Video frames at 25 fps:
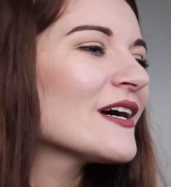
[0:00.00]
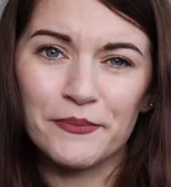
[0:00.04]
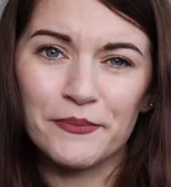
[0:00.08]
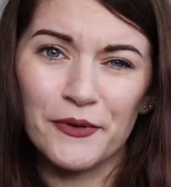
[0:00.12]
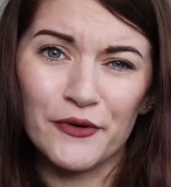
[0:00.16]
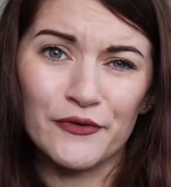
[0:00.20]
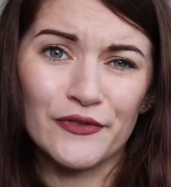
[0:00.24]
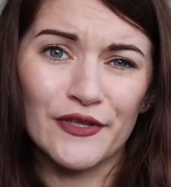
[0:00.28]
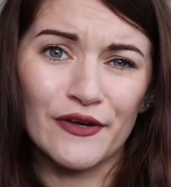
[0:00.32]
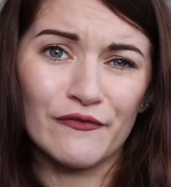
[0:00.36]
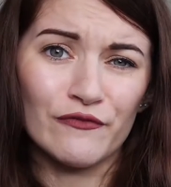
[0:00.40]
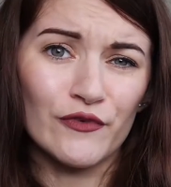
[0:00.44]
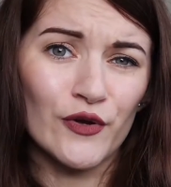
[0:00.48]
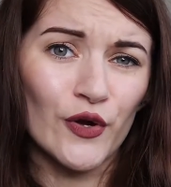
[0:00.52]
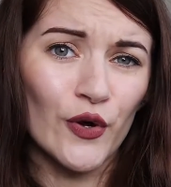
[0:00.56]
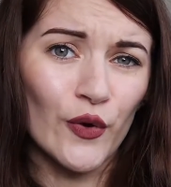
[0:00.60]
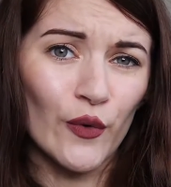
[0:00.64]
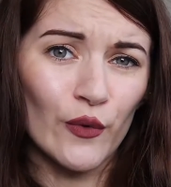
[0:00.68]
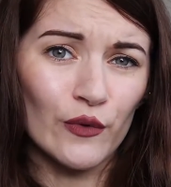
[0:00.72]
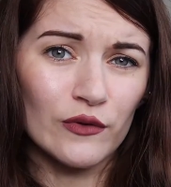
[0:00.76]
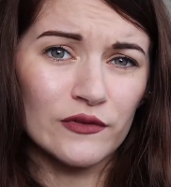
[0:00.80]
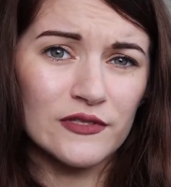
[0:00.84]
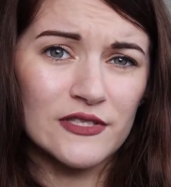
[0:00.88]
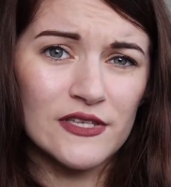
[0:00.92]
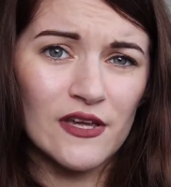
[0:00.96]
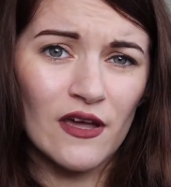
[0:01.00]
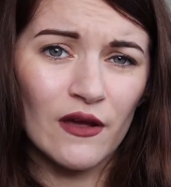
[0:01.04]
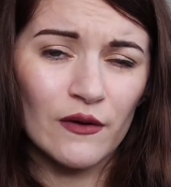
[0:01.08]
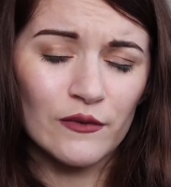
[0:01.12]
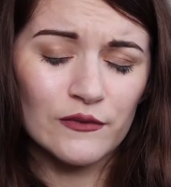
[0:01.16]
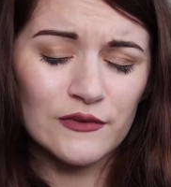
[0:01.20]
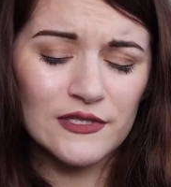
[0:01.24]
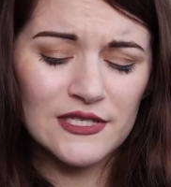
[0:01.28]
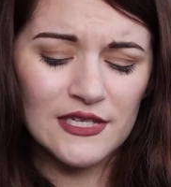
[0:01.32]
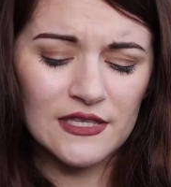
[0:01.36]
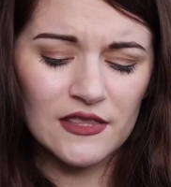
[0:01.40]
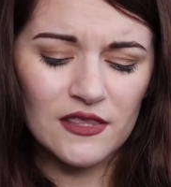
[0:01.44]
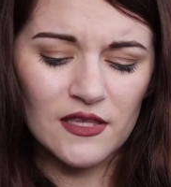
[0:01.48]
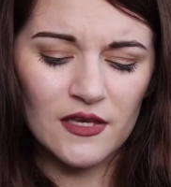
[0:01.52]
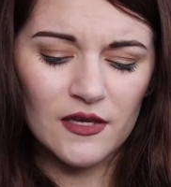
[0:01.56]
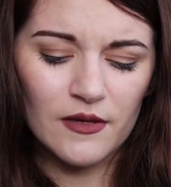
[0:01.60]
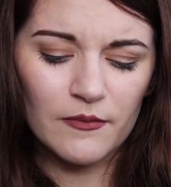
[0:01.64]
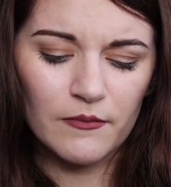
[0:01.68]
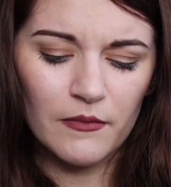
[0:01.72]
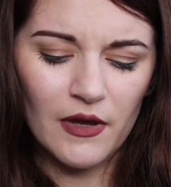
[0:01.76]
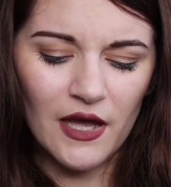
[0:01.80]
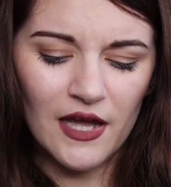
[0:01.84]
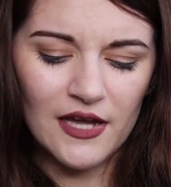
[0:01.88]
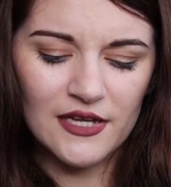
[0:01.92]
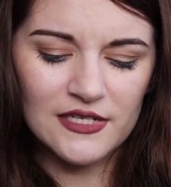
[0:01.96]
both have gold tones in
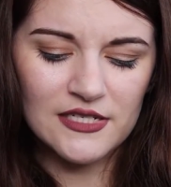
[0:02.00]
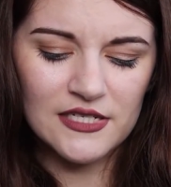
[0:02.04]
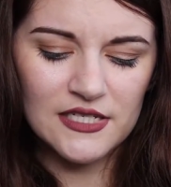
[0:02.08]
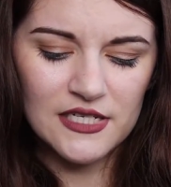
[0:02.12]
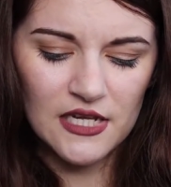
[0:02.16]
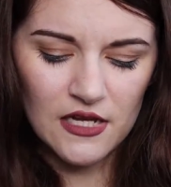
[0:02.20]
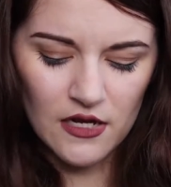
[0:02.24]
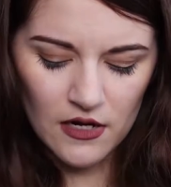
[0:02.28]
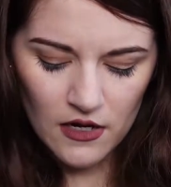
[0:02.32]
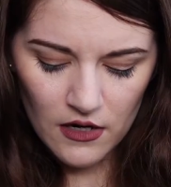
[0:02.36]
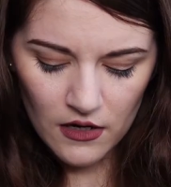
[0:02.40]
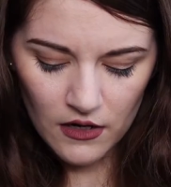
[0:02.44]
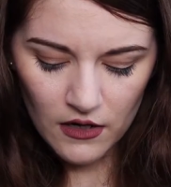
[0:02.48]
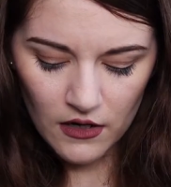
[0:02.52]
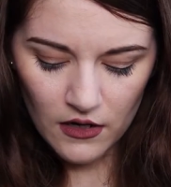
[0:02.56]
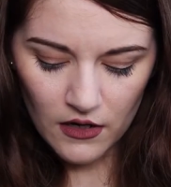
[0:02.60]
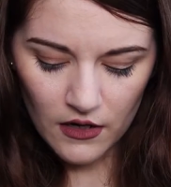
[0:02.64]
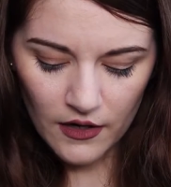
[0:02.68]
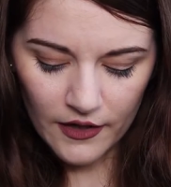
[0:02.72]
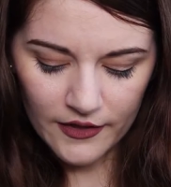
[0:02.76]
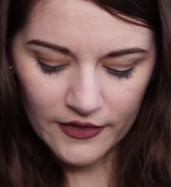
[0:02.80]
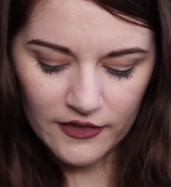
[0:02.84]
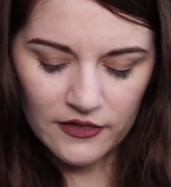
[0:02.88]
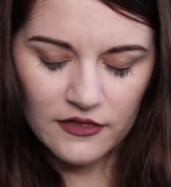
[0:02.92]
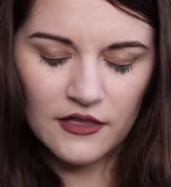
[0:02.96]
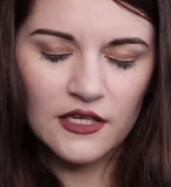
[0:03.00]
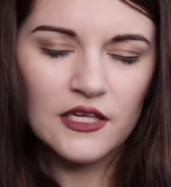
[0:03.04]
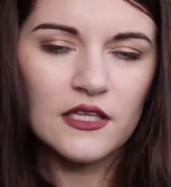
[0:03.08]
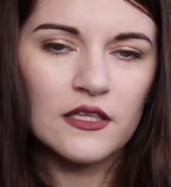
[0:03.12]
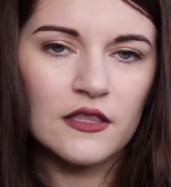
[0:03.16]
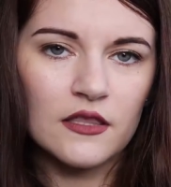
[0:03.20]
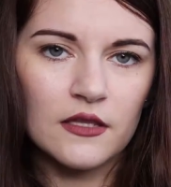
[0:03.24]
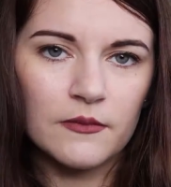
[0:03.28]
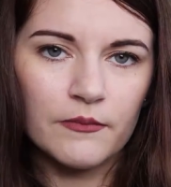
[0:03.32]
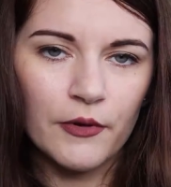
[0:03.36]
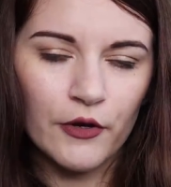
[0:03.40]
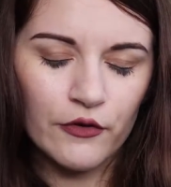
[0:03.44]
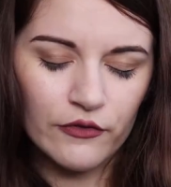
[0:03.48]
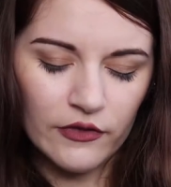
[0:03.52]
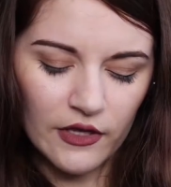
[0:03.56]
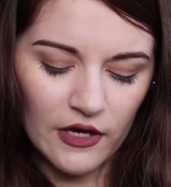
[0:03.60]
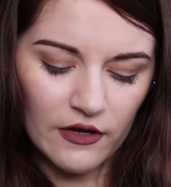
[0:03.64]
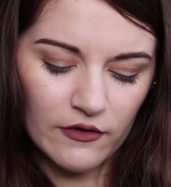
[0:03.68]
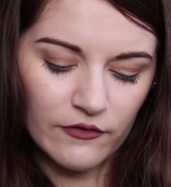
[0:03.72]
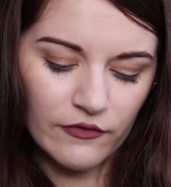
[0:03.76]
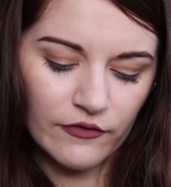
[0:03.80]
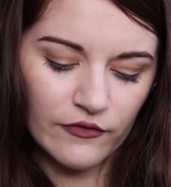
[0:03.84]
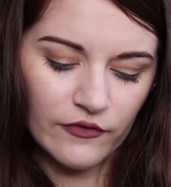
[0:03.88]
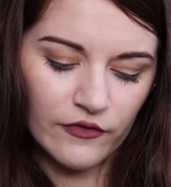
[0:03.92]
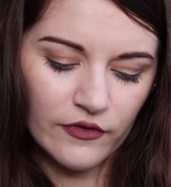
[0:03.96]
them and I think they both
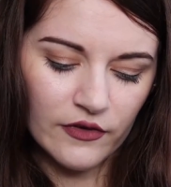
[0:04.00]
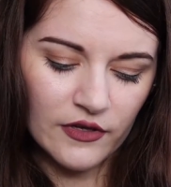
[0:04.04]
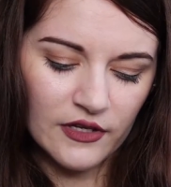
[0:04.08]
have,